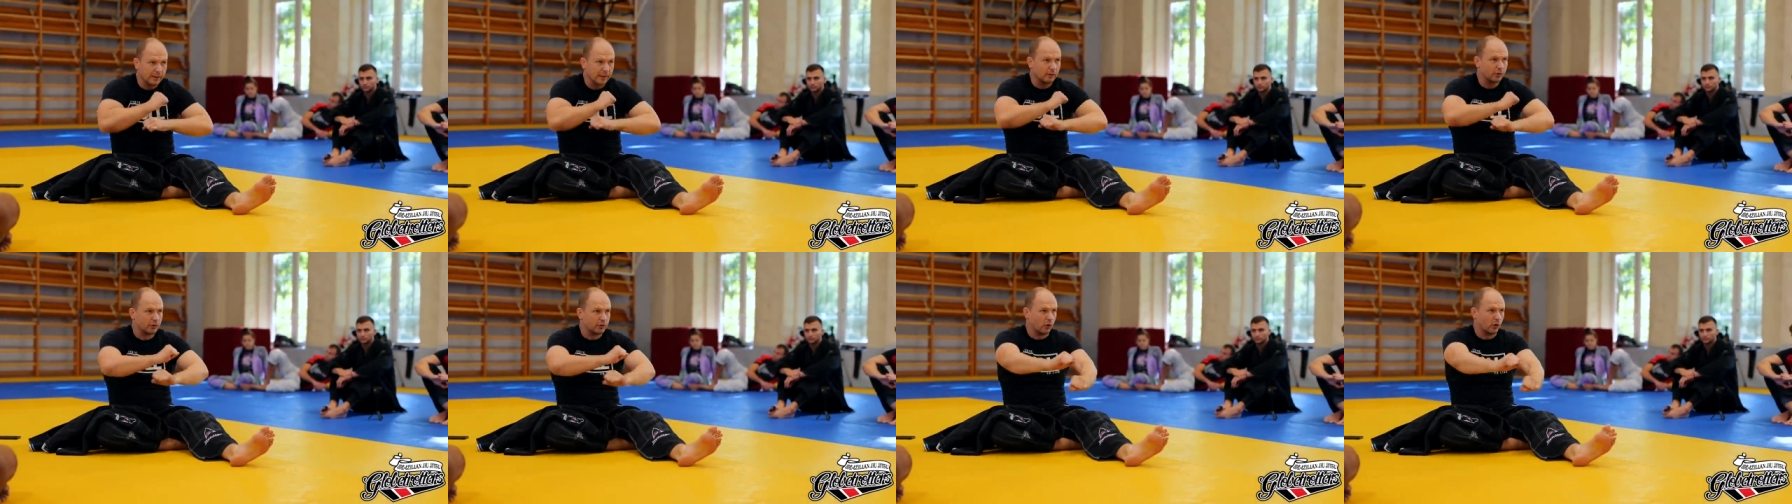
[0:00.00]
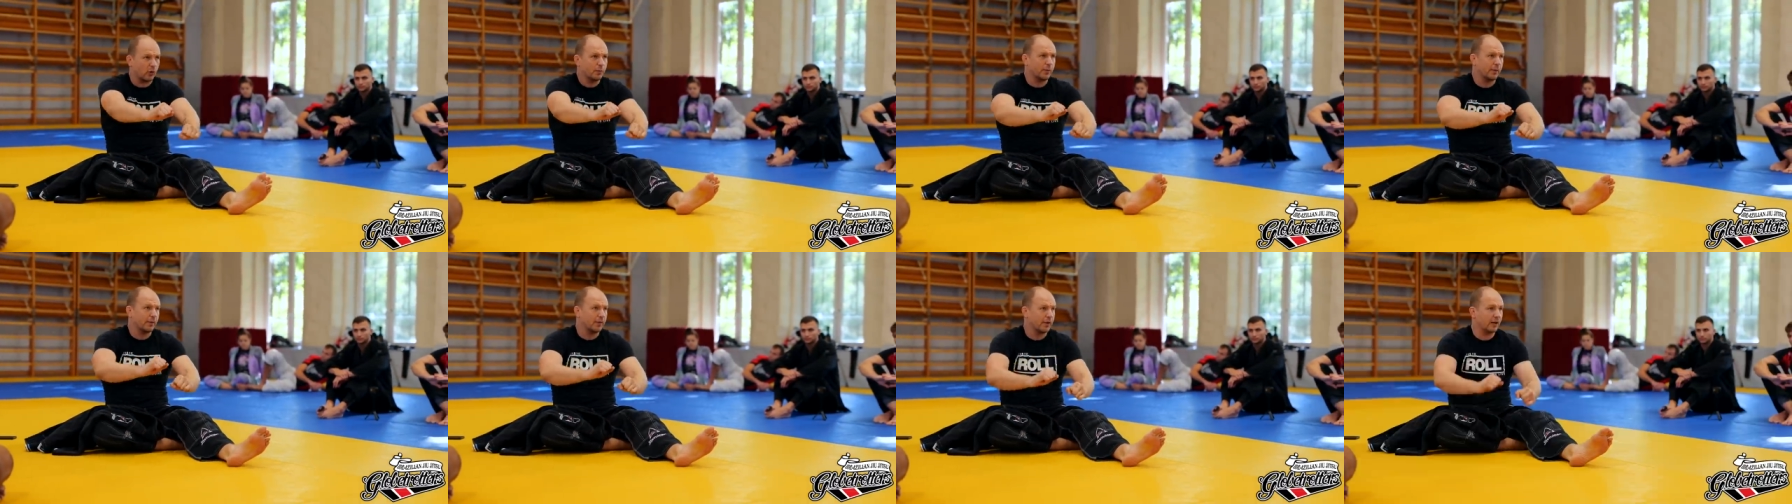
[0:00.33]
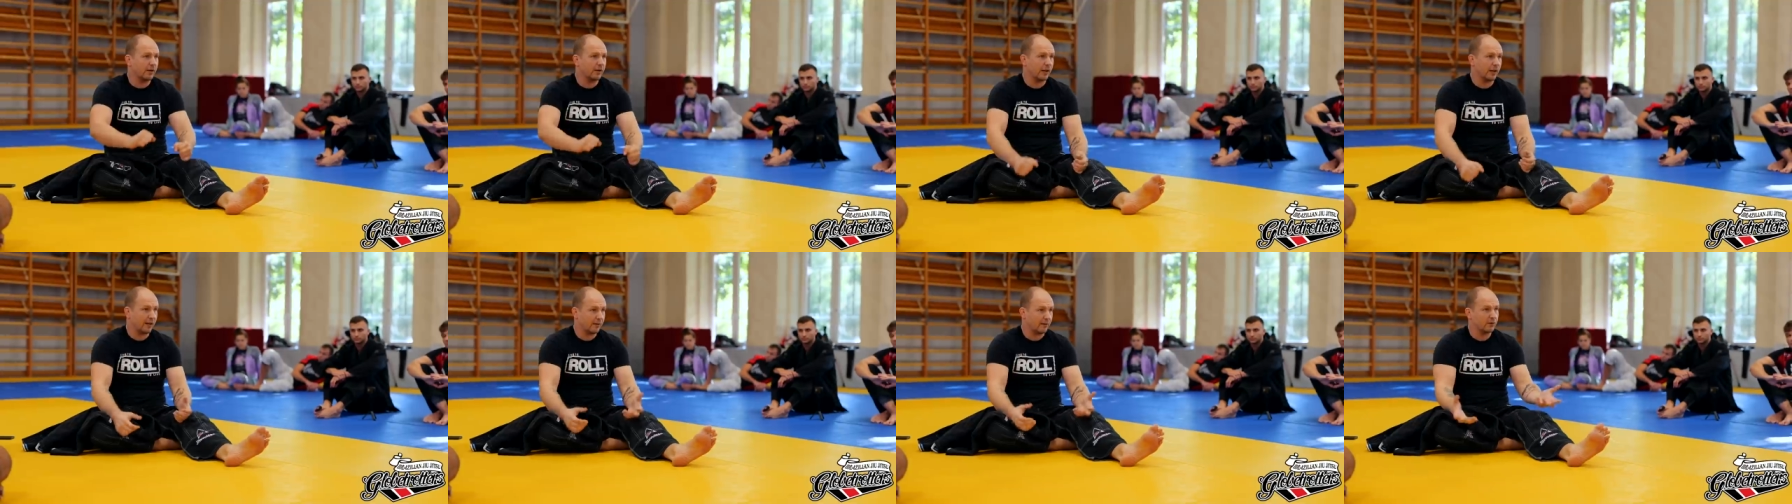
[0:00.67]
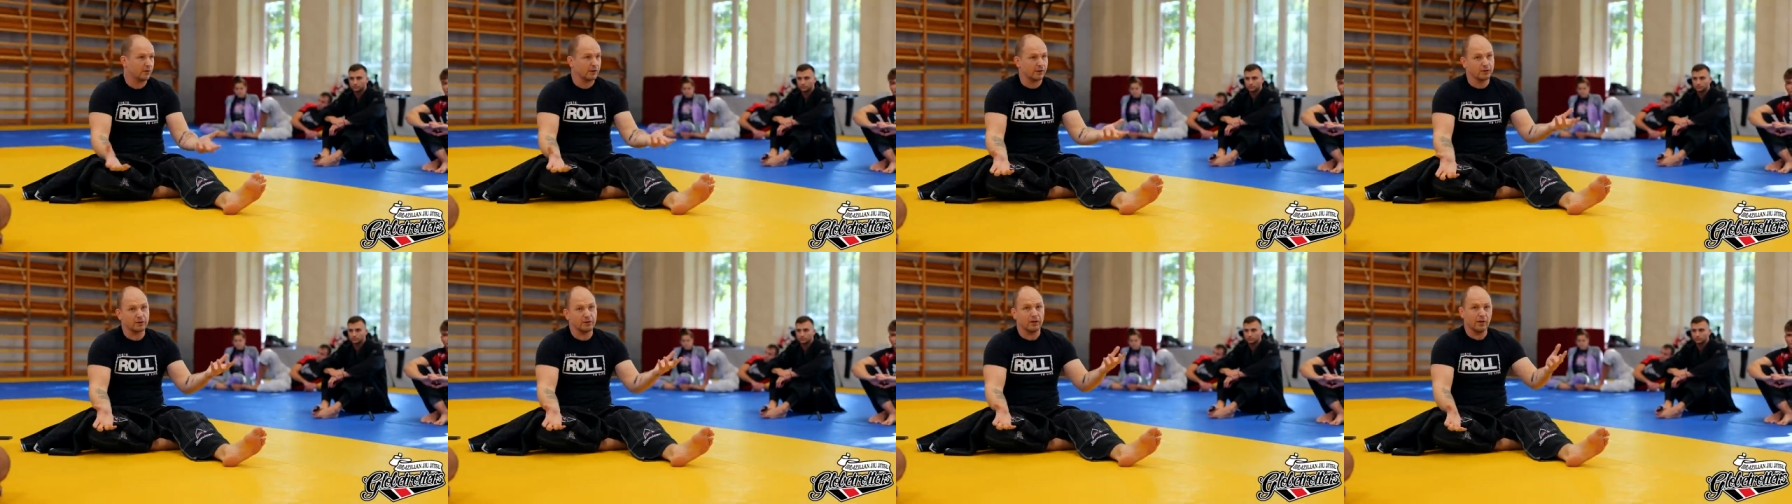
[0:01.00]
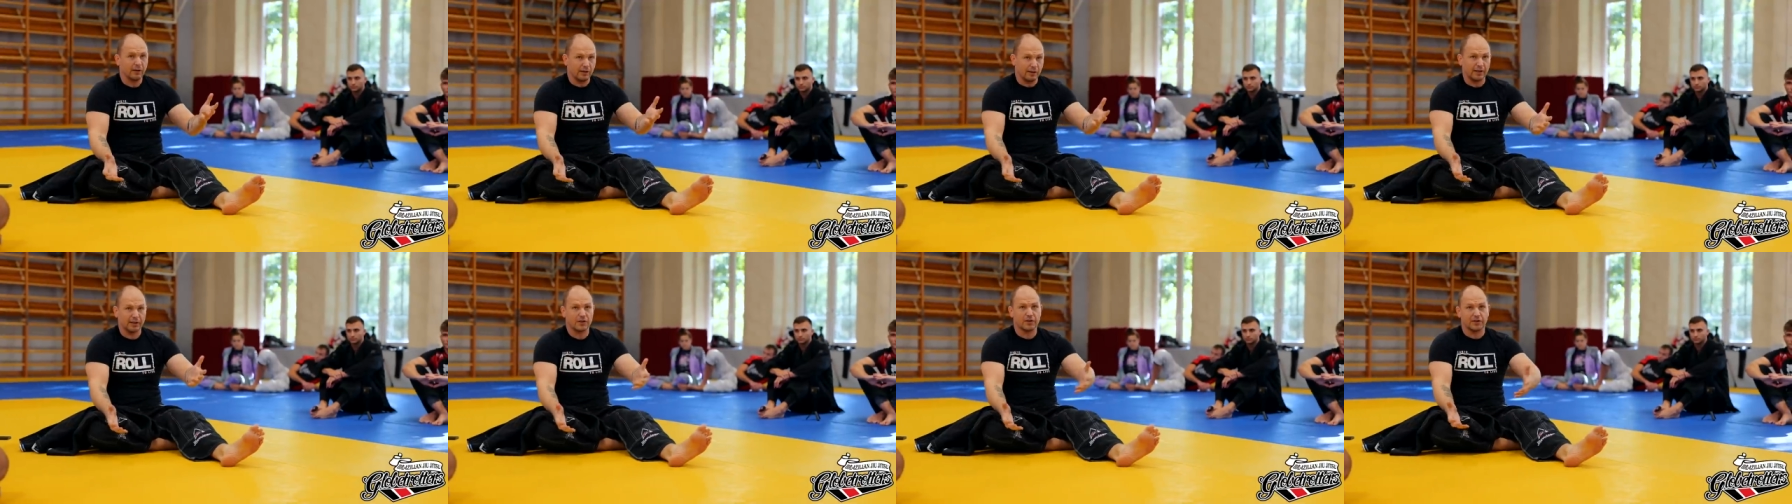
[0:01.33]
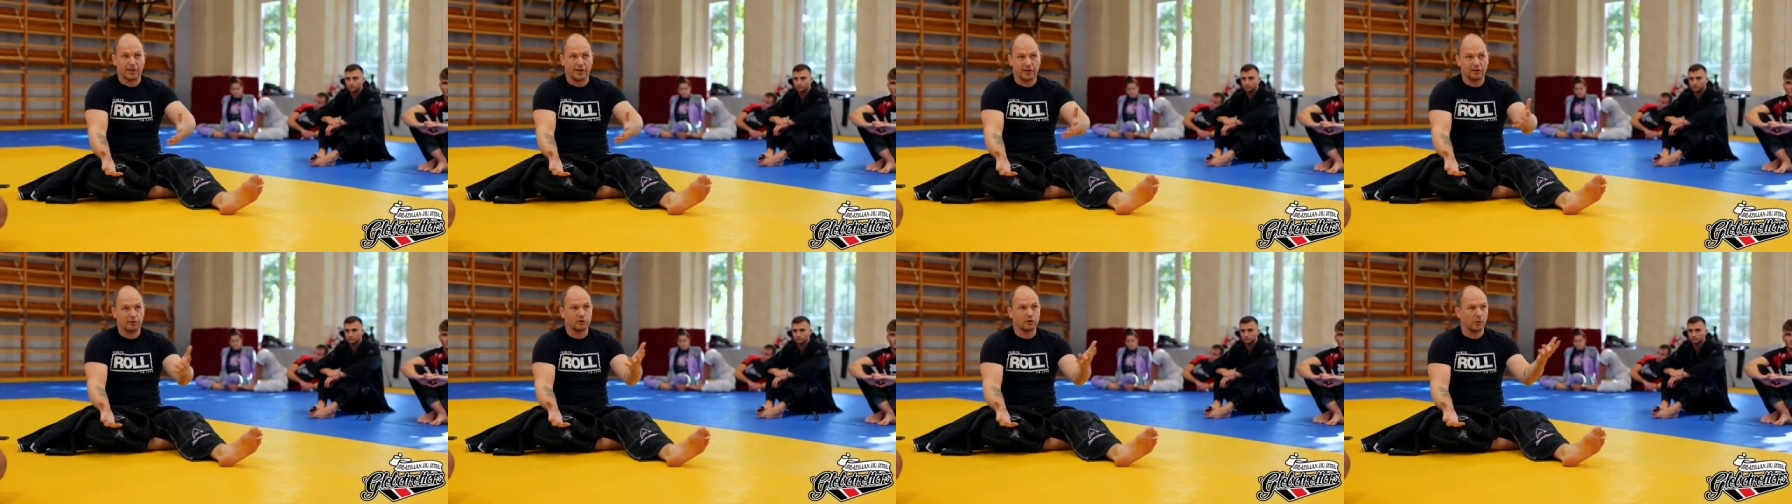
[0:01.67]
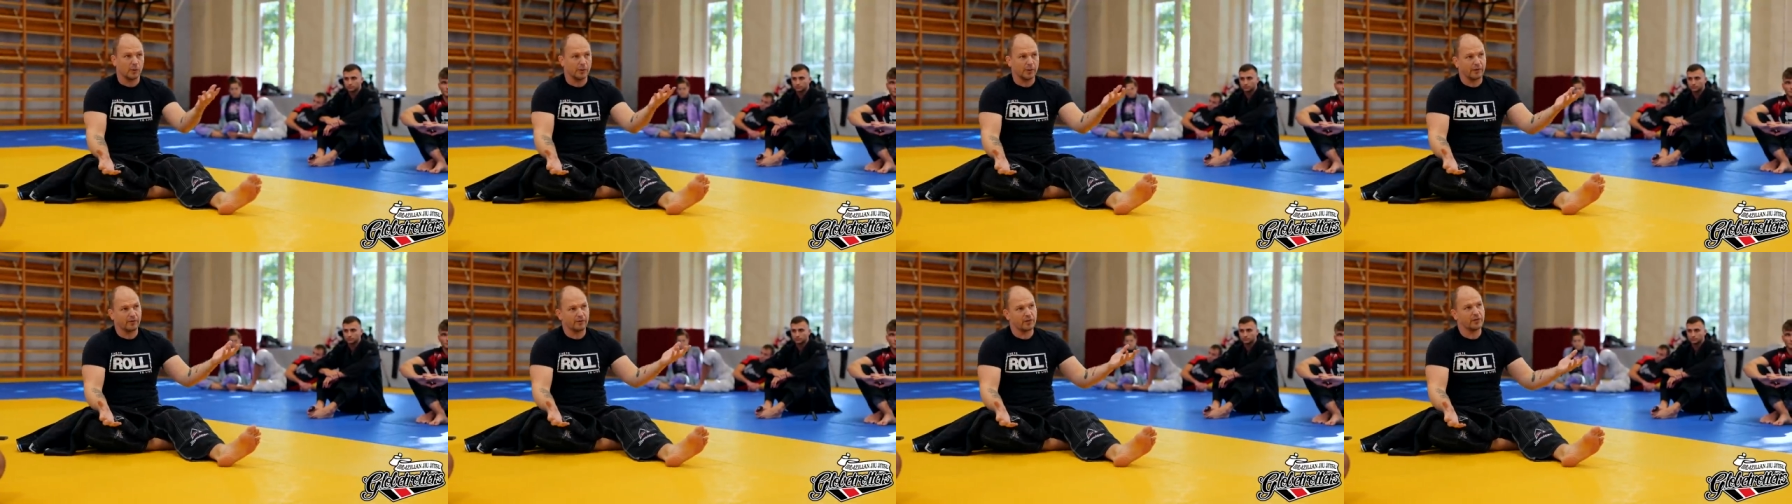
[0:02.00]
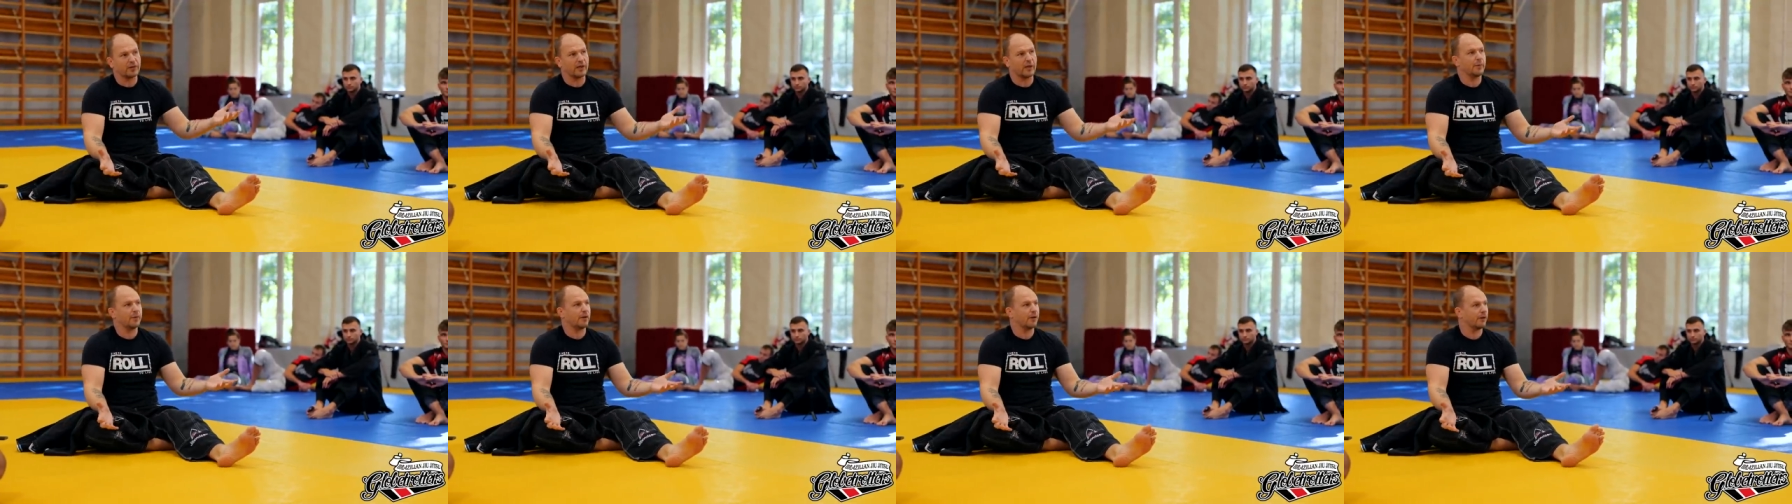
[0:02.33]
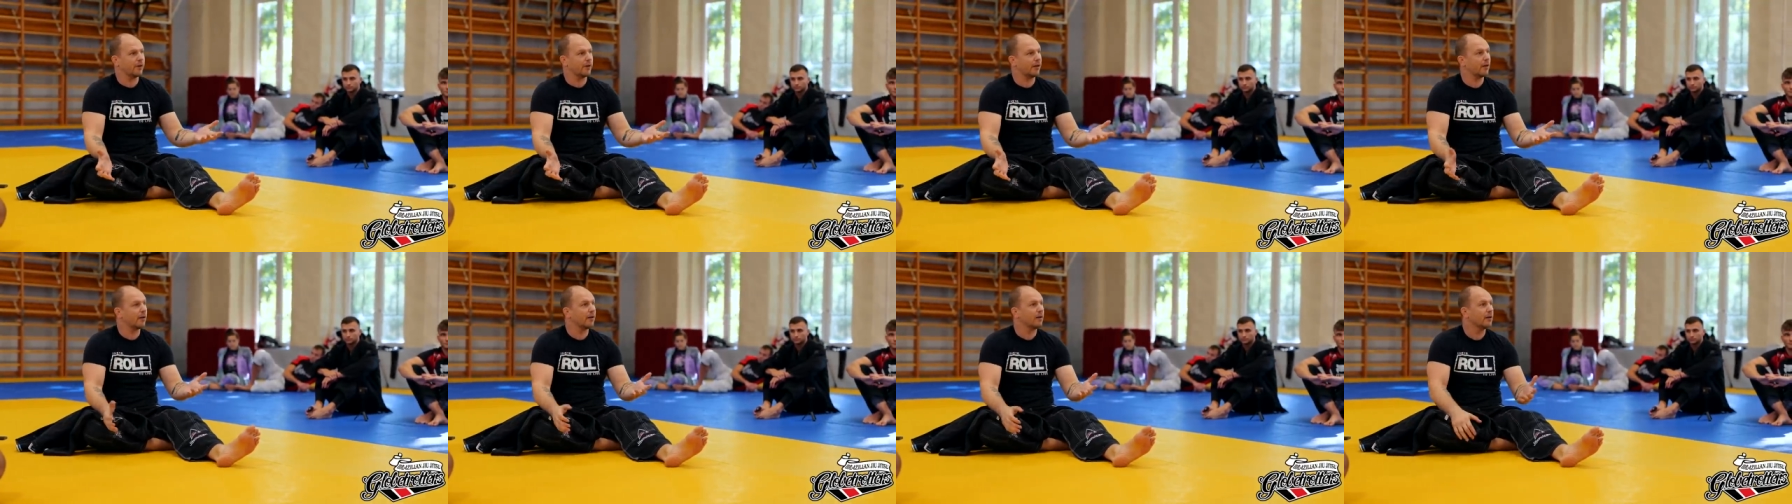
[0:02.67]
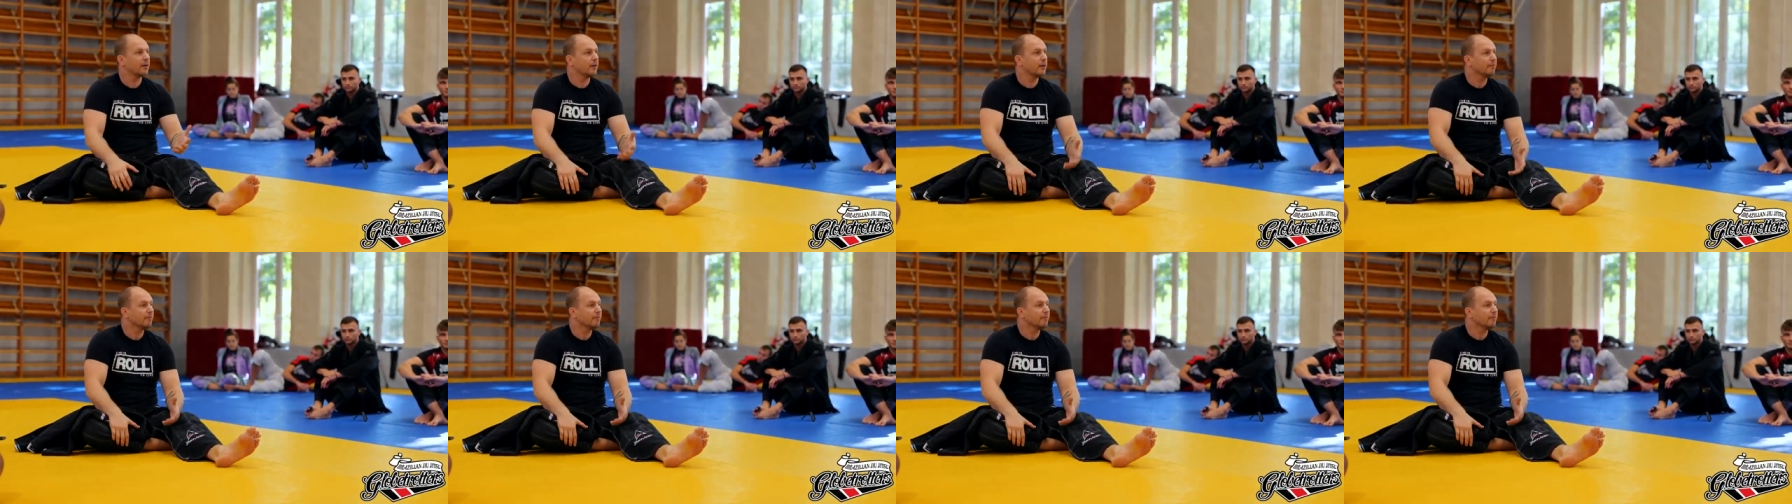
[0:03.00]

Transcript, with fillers: they could choke me here and I would just, let's change the topic of the seminar, you know.